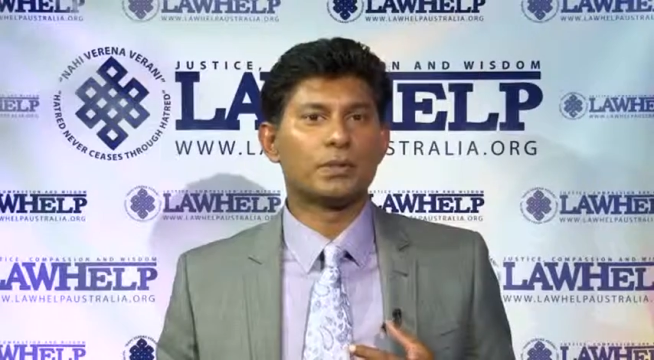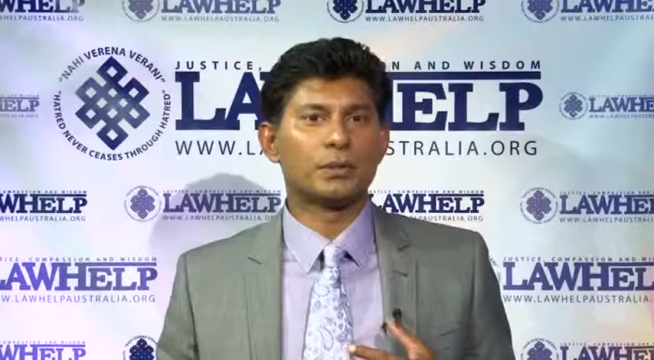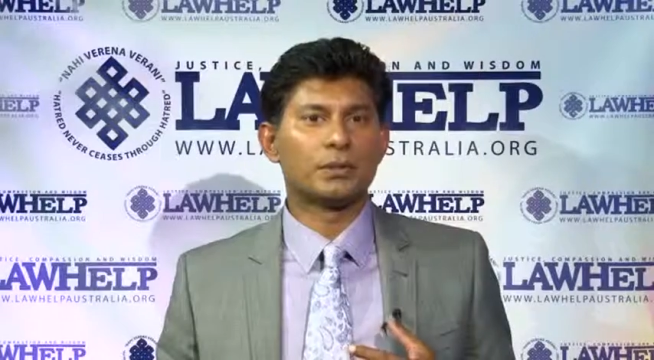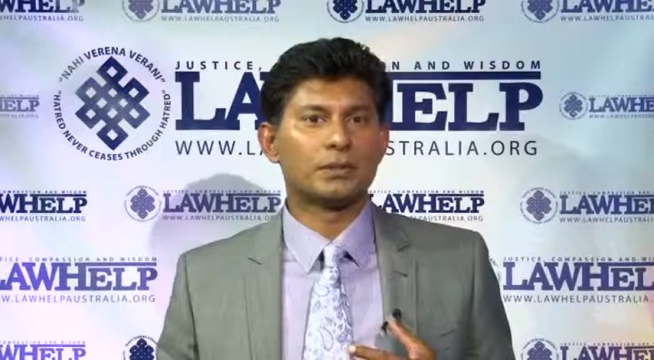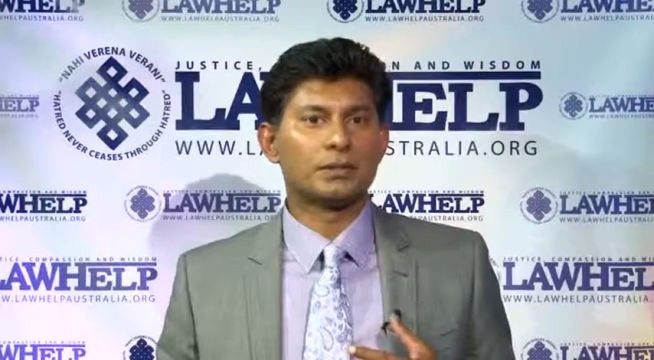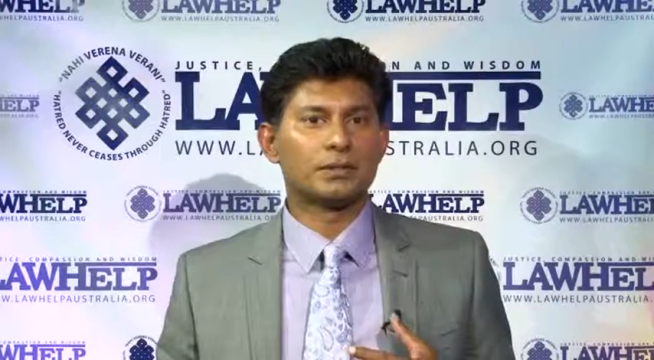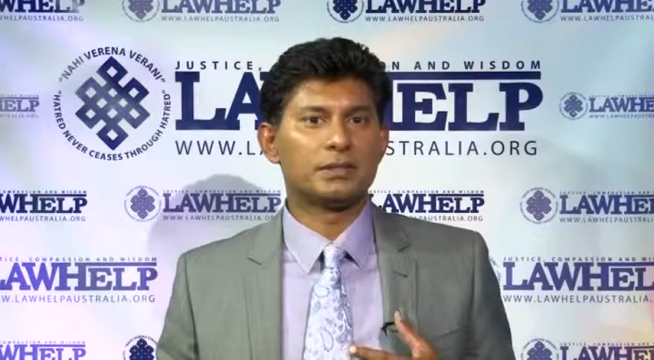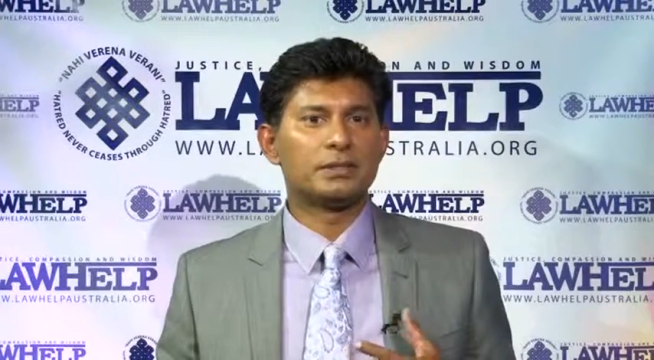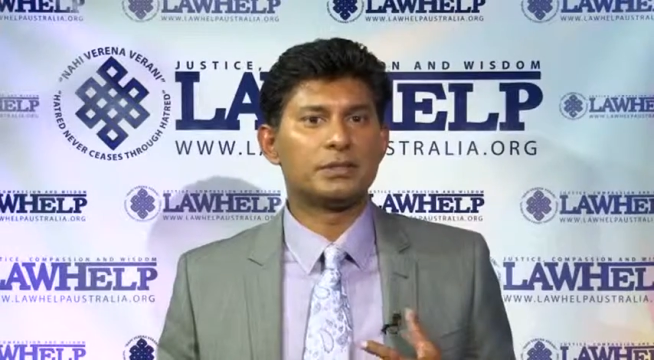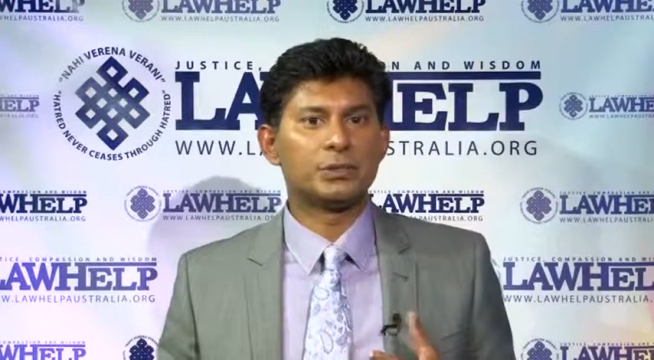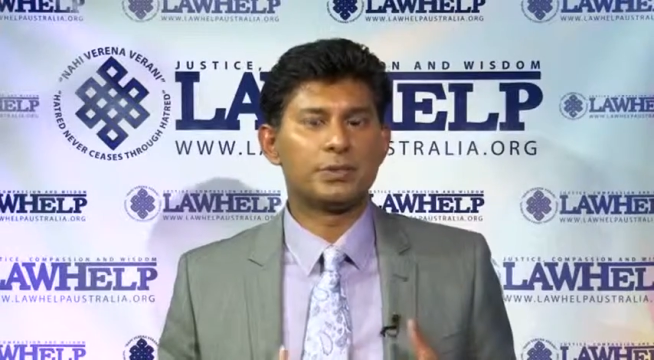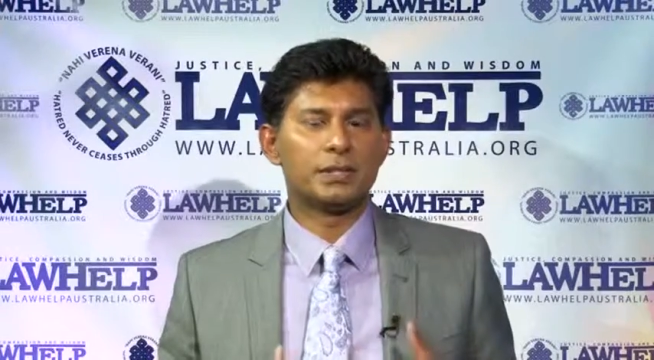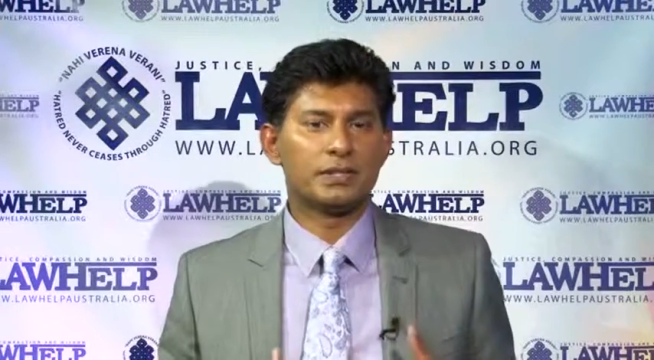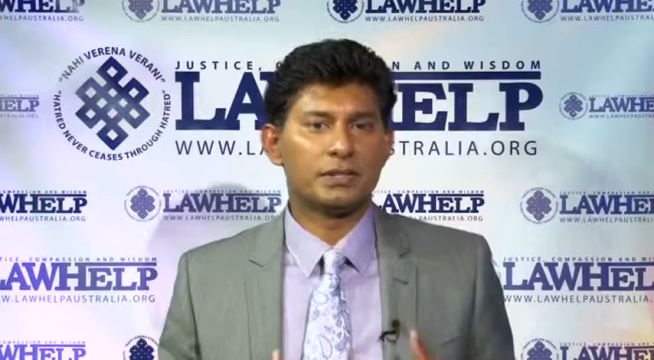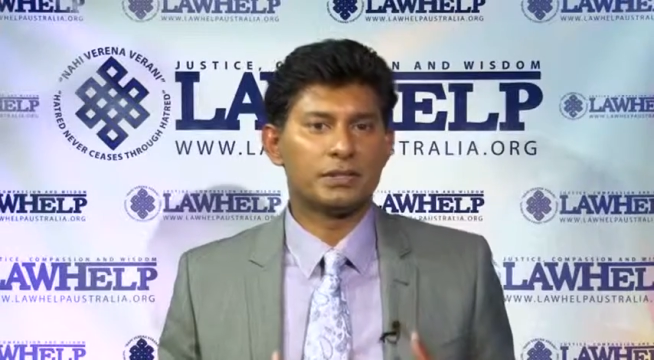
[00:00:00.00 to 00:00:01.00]
a
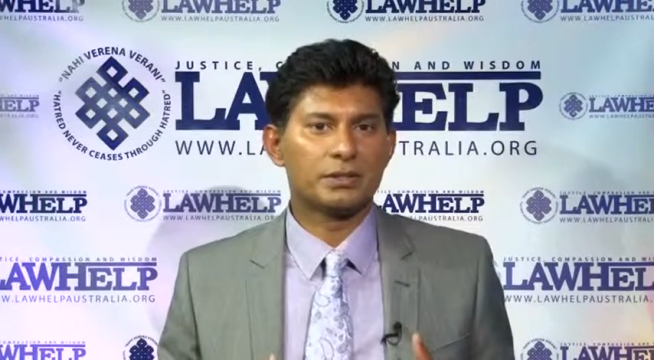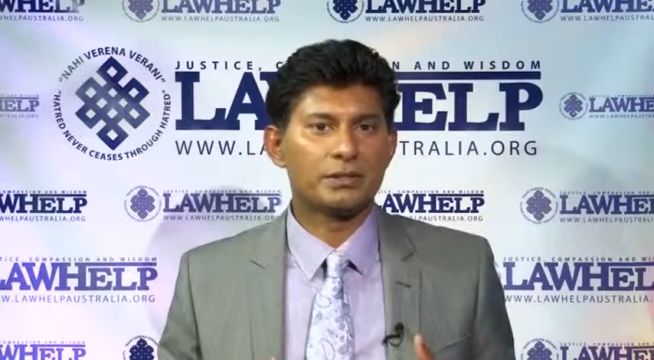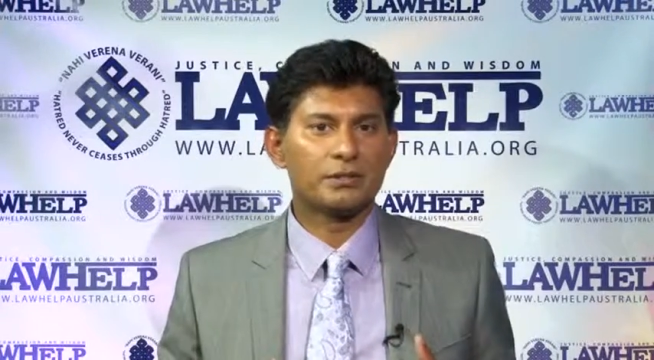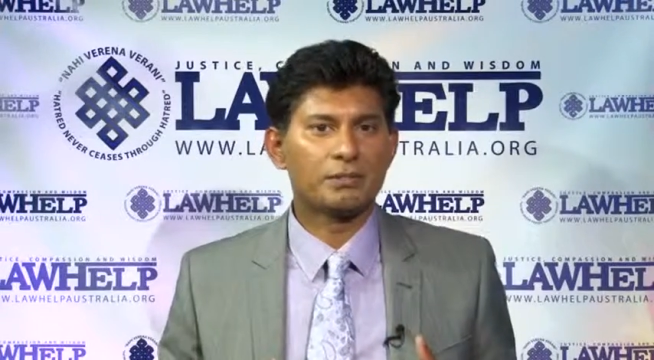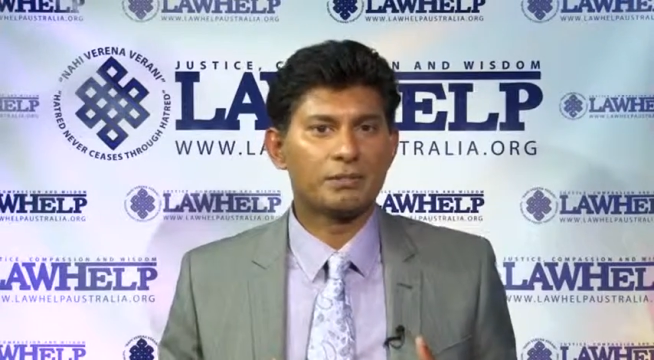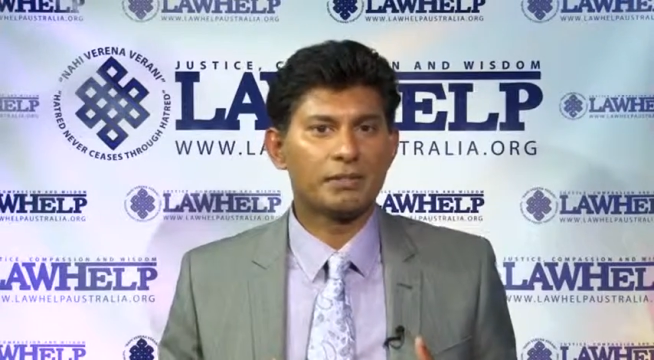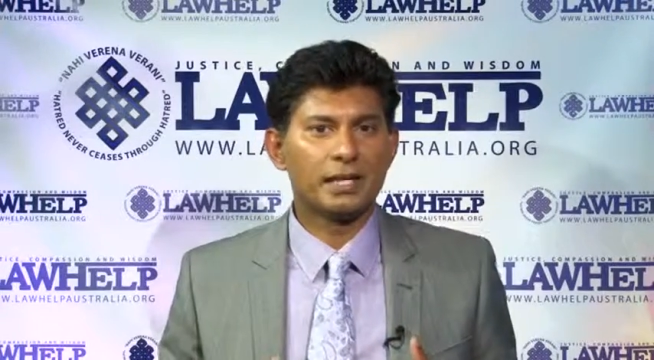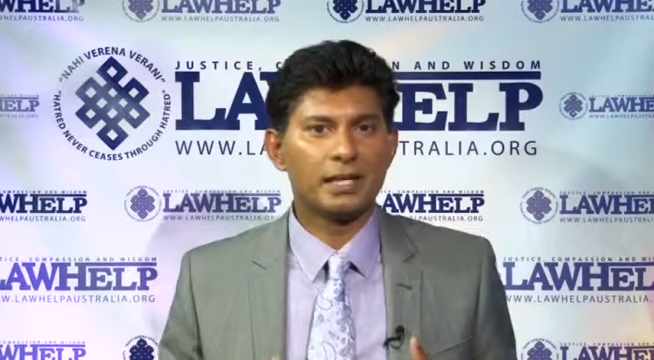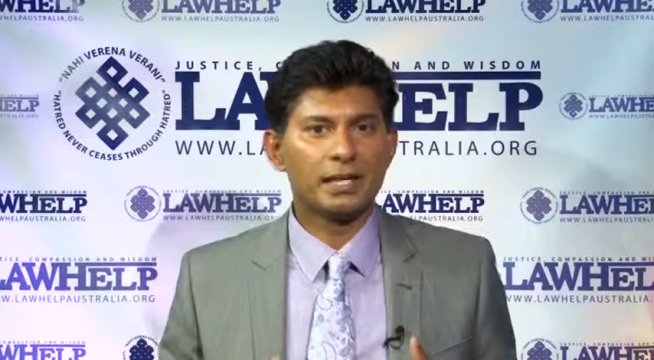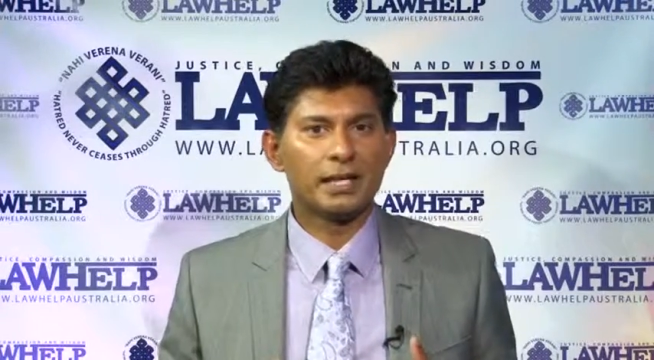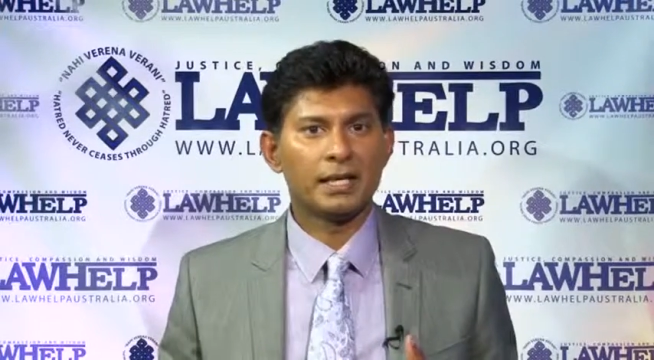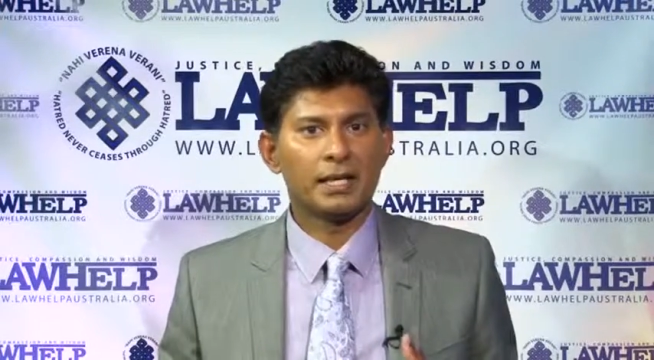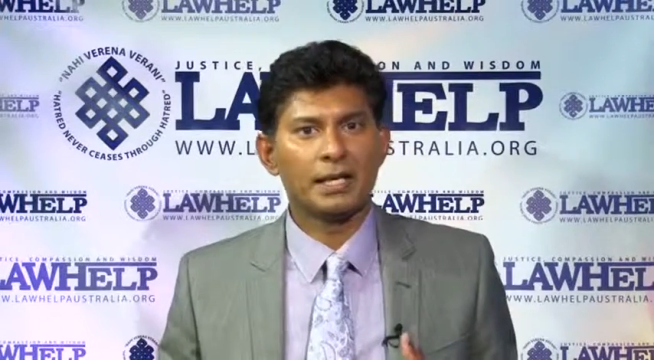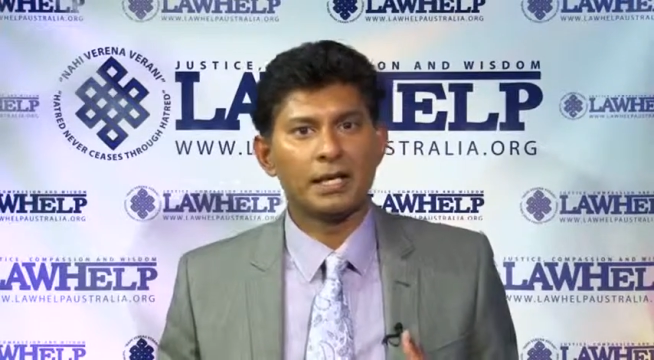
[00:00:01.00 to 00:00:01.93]
situation where